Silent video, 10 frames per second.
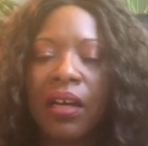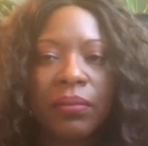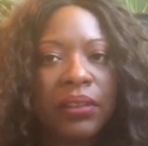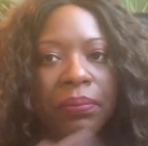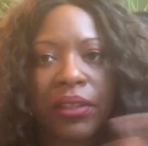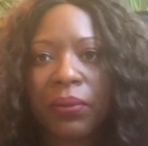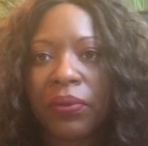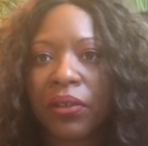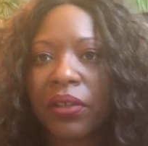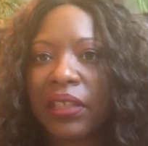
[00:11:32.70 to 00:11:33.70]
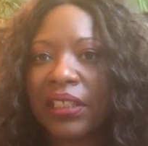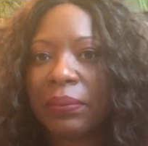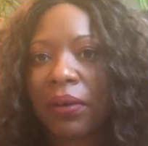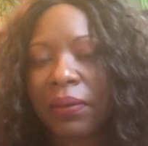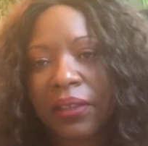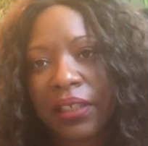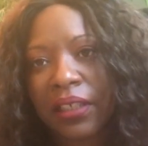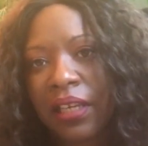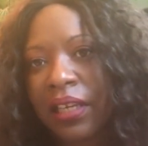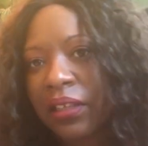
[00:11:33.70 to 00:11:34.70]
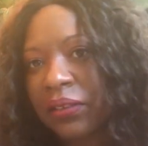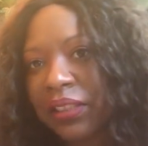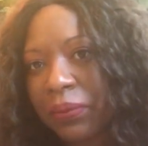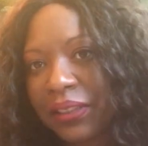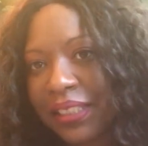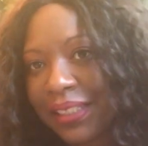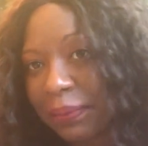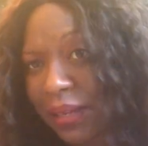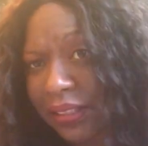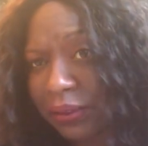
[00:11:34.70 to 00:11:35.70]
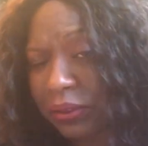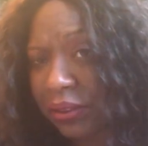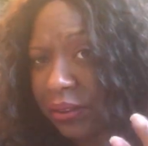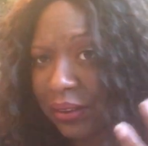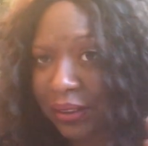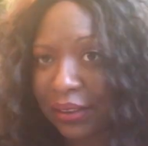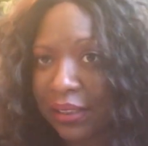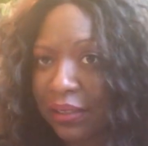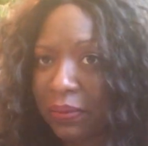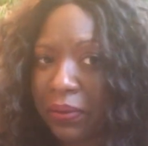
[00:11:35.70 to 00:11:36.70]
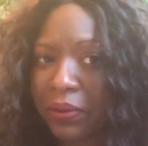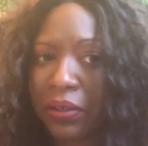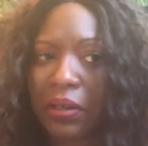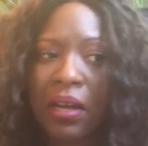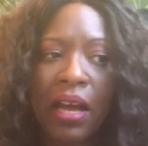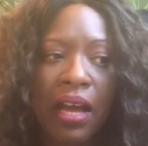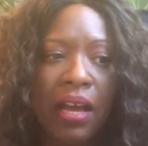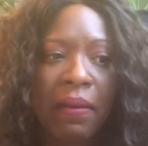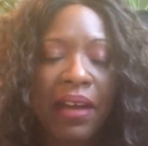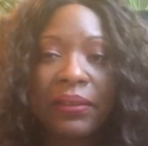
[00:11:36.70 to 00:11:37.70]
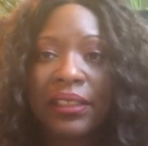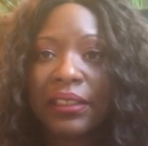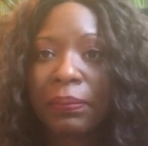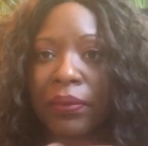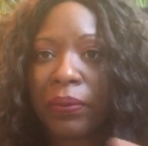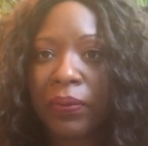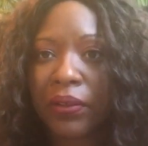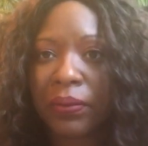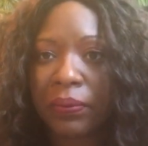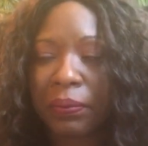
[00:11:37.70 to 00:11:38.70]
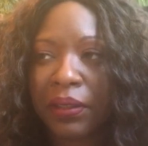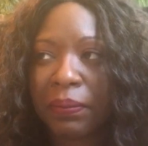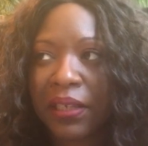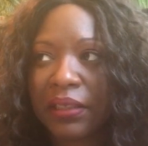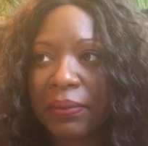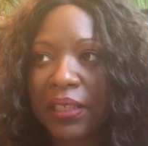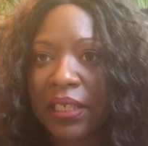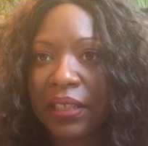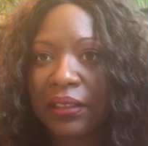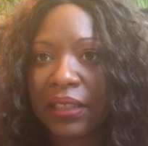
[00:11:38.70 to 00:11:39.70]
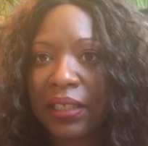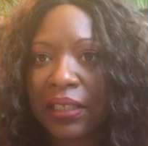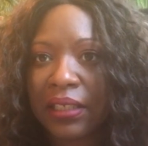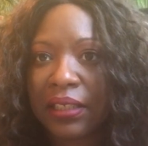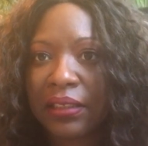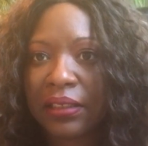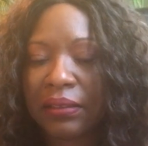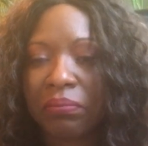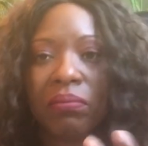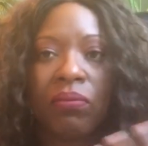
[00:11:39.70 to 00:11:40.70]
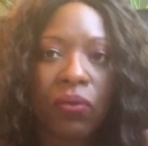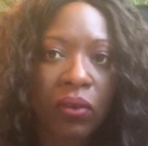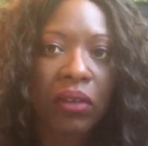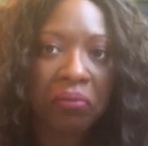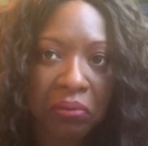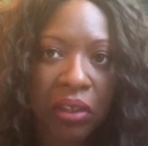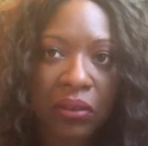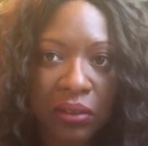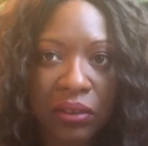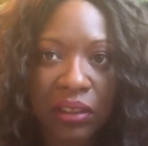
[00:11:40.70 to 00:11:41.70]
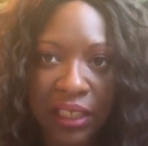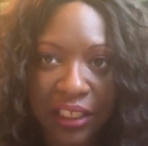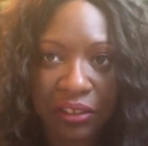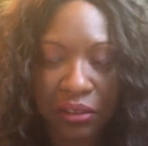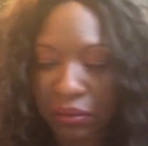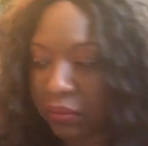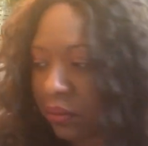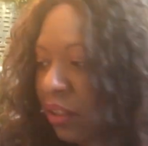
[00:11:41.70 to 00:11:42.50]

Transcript: Spring water is probably, some would say, the best. You can use distilled water. I would say spring water would be the best because it is more closer to nature.